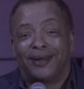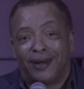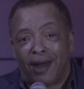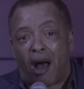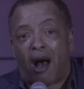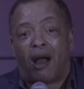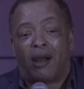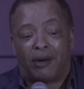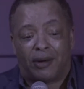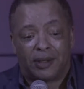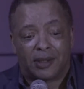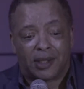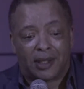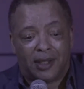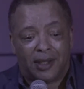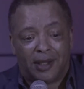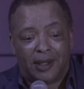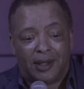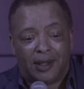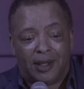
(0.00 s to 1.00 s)

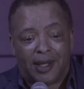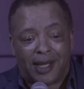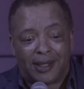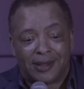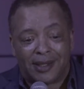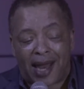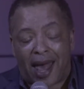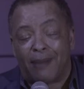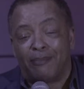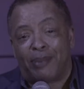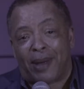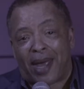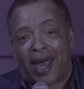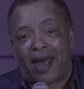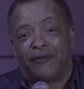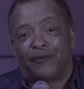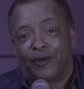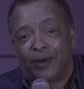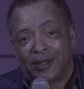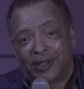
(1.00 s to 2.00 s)
That's not
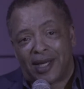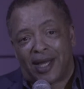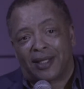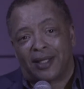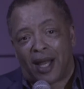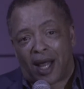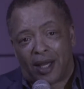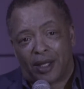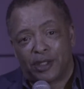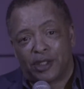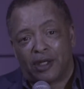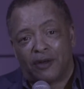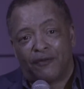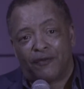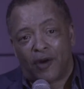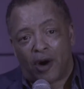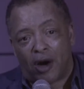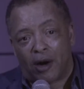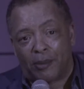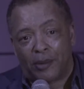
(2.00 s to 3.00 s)
bad for a technology
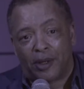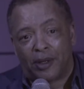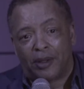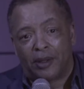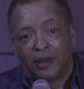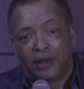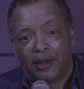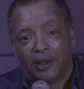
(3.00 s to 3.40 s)
farmer,